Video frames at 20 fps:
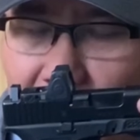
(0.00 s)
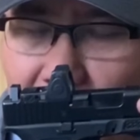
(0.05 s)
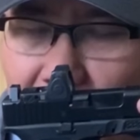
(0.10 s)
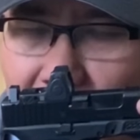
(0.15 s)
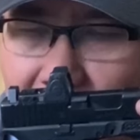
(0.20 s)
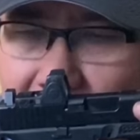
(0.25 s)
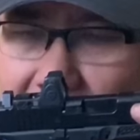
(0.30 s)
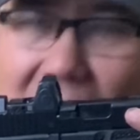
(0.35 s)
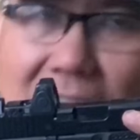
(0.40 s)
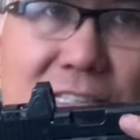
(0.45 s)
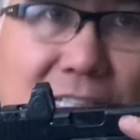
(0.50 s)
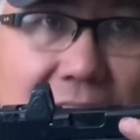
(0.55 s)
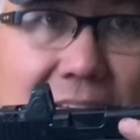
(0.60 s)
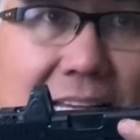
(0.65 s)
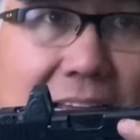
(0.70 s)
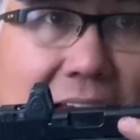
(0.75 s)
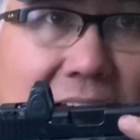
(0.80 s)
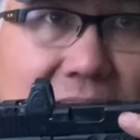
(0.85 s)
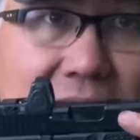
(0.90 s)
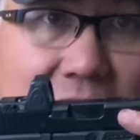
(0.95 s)
but actually,
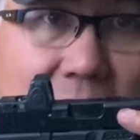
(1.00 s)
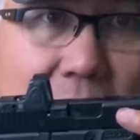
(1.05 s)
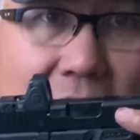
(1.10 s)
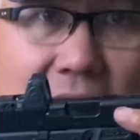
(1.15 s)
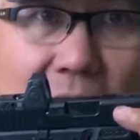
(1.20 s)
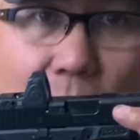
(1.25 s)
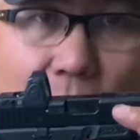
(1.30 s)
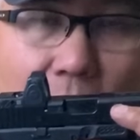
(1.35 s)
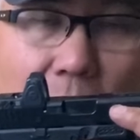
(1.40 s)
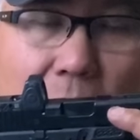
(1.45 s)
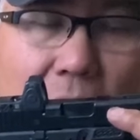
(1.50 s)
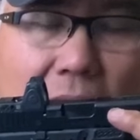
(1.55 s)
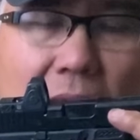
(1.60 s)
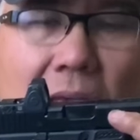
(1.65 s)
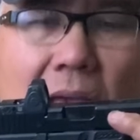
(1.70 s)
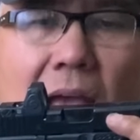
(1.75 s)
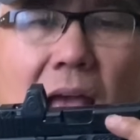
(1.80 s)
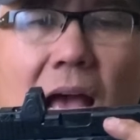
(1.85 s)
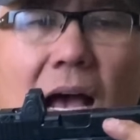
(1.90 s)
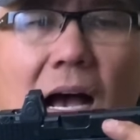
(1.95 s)
yes, the Magwell. But
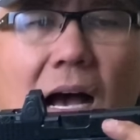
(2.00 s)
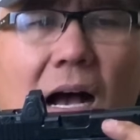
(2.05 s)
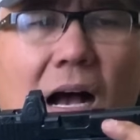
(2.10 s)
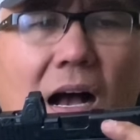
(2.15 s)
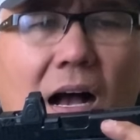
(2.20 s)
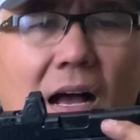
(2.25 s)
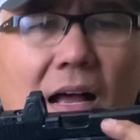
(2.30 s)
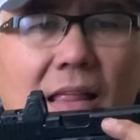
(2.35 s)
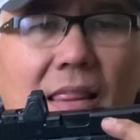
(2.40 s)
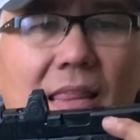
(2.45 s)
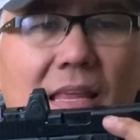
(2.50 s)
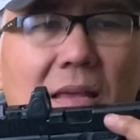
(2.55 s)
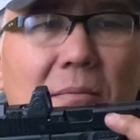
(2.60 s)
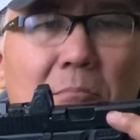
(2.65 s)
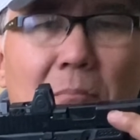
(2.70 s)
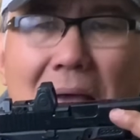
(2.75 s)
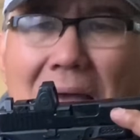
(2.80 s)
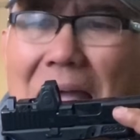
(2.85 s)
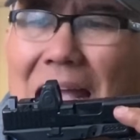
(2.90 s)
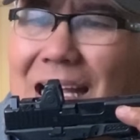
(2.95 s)
the
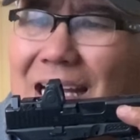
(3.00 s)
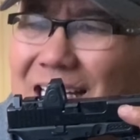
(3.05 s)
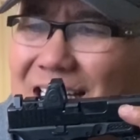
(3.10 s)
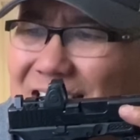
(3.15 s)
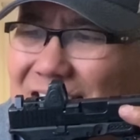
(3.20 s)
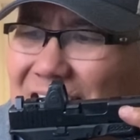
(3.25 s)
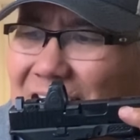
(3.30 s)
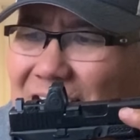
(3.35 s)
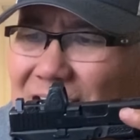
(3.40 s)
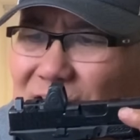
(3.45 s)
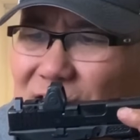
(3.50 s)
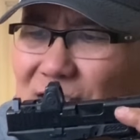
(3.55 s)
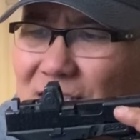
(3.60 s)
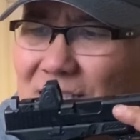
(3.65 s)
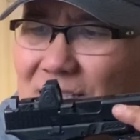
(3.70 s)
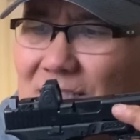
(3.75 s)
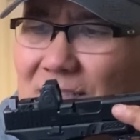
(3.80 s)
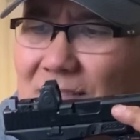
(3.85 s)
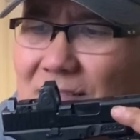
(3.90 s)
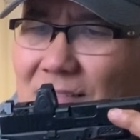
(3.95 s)
mag
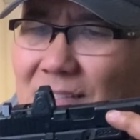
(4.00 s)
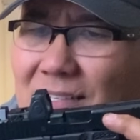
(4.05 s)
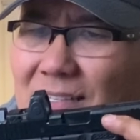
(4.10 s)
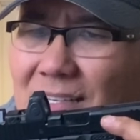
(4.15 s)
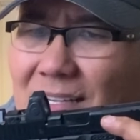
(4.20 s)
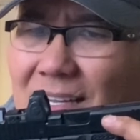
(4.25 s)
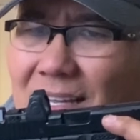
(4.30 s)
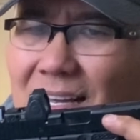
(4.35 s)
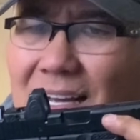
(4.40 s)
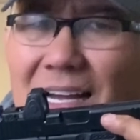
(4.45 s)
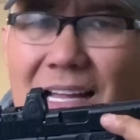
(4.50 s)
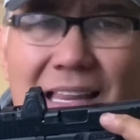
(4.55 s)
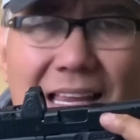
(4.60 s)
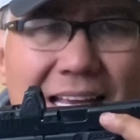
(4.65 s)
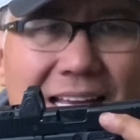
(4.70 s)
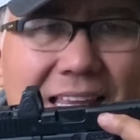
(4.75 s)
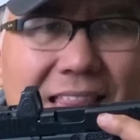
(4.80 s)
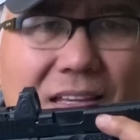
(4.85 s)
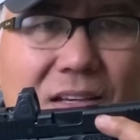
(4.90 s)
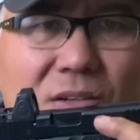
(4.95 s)
extensions, I
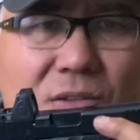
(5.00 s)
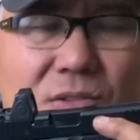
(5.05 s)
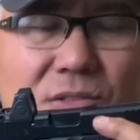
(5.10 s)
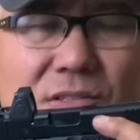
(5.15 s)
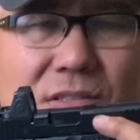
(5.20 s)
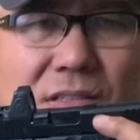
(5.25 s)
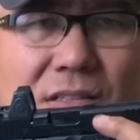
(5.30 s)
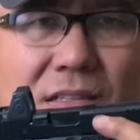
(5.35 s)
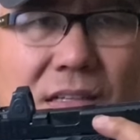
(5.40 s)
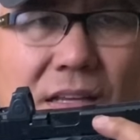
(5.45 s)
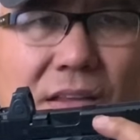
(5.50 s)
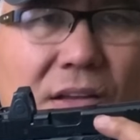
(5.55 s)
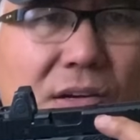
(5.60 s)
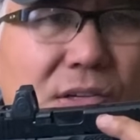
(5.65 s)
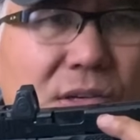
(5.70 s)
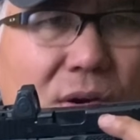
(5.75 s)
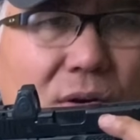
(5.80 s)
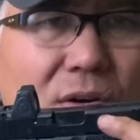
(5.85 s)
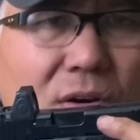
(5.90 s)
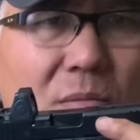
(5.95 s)
like those. They're
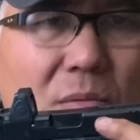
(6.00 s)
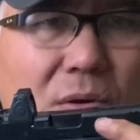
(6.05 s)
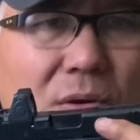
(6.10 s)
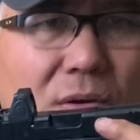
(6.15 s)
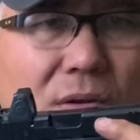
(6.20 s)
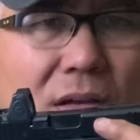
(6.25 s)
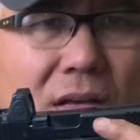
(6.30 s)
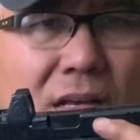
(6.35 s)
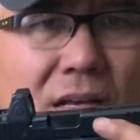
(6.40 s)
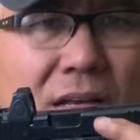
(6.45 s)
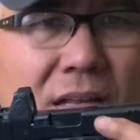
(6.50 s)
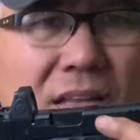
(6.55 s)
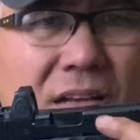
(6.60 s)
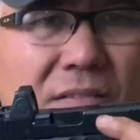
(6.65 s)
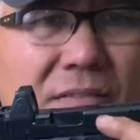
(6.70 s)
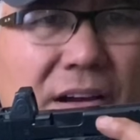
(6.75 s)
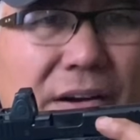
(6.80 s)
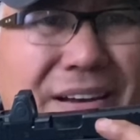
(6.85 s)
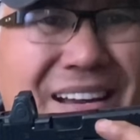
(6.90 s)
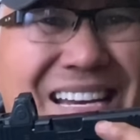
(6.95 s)
durable. They're
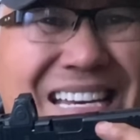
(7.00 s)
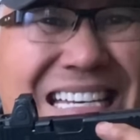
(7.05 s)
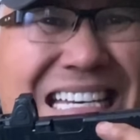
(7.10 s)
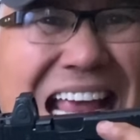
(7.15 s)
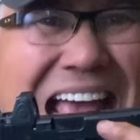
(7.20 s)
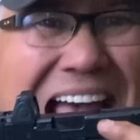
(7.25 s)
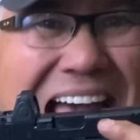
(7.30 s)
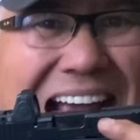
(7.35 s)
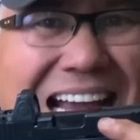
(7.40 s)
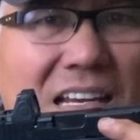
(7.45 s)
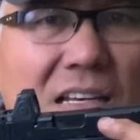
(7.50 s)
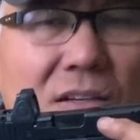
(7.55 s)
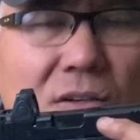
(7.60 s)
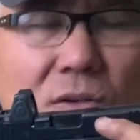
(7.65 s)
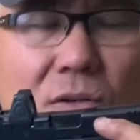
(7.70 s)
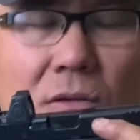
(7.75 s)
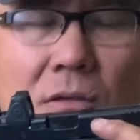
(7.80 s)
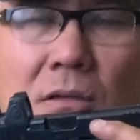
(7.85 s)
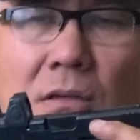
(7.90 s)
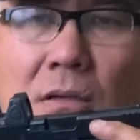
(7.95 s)
very
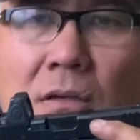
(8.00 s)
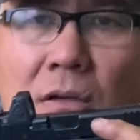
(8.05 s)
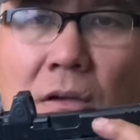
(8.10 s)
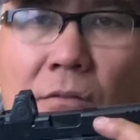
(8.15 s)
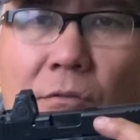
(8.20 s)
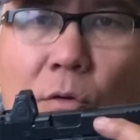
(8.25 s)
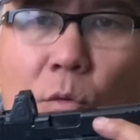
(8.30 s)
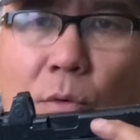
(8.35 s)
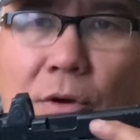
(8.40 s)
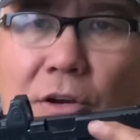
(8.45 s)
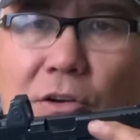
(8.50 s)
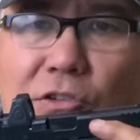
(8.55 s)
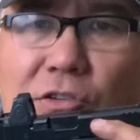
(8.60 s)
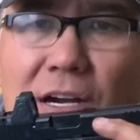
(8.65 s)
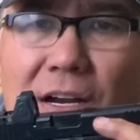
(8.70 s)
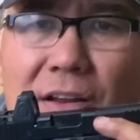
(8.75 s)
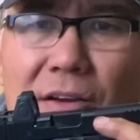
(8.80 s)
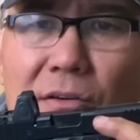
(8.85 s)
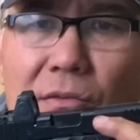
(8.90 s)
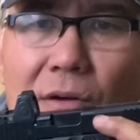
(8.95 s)
tactile for when you're
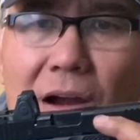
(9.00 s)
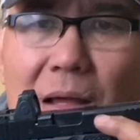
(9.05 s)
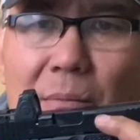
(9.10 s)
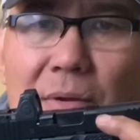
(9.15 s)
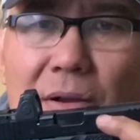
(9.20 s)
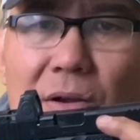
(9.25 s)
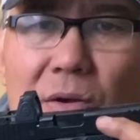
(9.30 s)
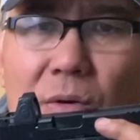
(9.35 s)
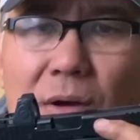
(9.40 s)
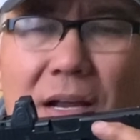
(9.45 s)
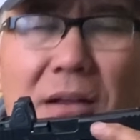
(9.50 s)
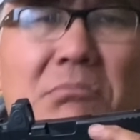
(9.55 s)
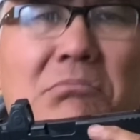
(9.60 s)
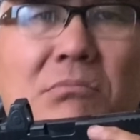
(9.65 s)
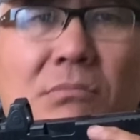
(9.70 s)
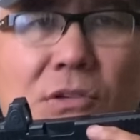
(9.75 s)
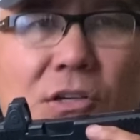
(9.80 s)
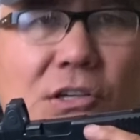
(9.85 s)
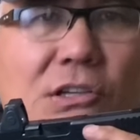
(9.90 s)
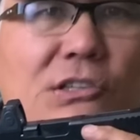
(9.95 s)
trying to grab it quick.
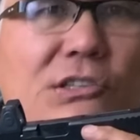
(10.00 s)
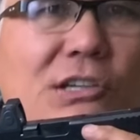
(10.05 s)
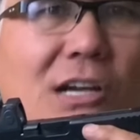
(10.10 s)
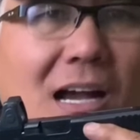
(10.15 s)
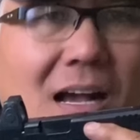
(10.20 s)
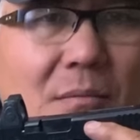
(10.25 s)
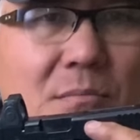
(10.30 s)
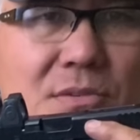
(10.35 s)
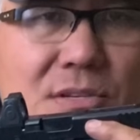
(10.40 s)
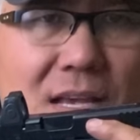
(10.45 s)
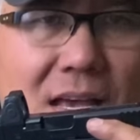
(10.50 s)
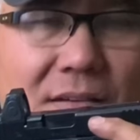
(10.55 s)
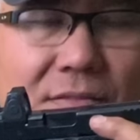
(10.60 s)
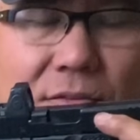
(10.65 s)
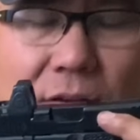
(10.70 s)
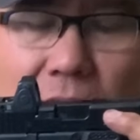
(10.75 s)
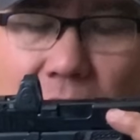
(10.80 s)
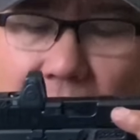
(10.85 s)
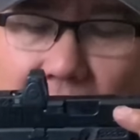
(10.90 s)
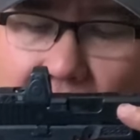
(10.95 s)
Good job, Zev.
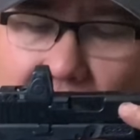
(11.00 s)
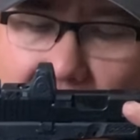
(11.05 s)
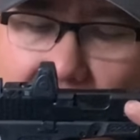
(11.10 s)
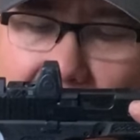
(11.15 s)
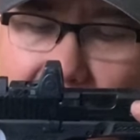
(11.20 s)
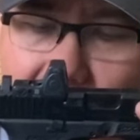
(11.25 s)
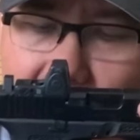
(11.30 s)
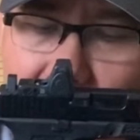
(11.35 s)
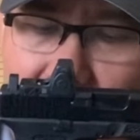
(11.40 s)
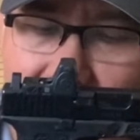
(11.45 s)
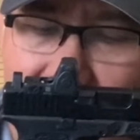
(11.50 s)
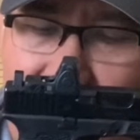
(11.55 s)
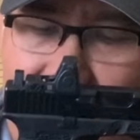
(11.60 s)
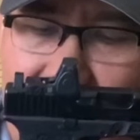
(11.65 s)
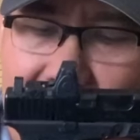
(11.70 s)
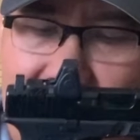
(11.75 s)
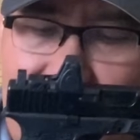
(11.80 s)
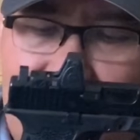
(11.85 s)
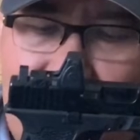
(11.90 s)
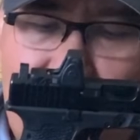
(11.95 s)
And
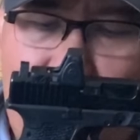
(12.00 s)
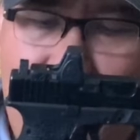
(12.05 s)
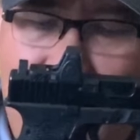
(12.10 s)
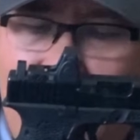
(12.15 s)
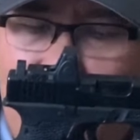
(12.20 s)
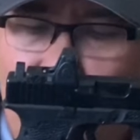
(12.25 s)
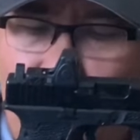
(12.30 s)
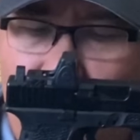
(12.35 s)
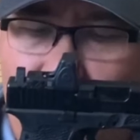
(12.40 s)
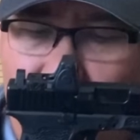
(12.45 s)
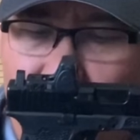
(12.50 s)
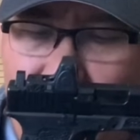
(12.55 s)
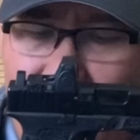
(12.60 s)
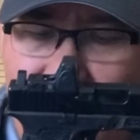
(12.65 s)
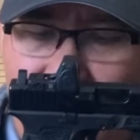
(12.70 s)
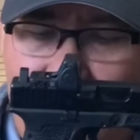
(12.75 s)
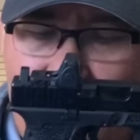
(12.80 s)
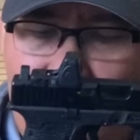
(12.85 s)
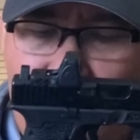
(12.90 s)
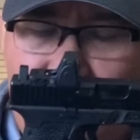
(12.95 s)
then this Magwell,
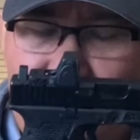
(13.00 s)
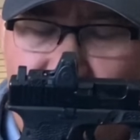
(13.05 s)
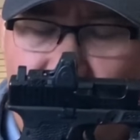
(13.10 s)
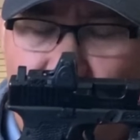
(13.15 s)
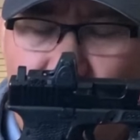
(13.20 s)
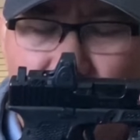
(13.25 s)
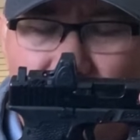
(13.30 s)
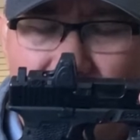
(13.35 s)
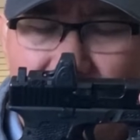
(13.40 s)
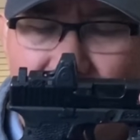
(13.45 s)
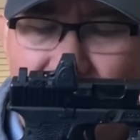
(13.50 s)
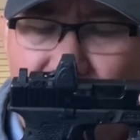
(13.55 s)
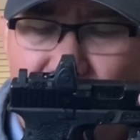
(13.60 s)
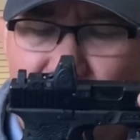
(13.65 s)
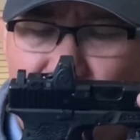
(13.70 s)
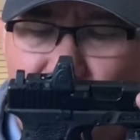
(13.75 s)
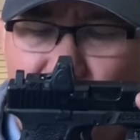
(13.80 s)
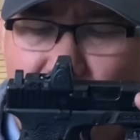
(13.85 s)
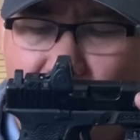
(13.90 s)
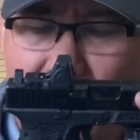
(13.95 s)
man, there's only
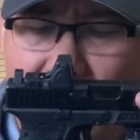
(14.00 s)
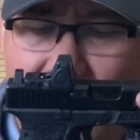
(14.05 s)
two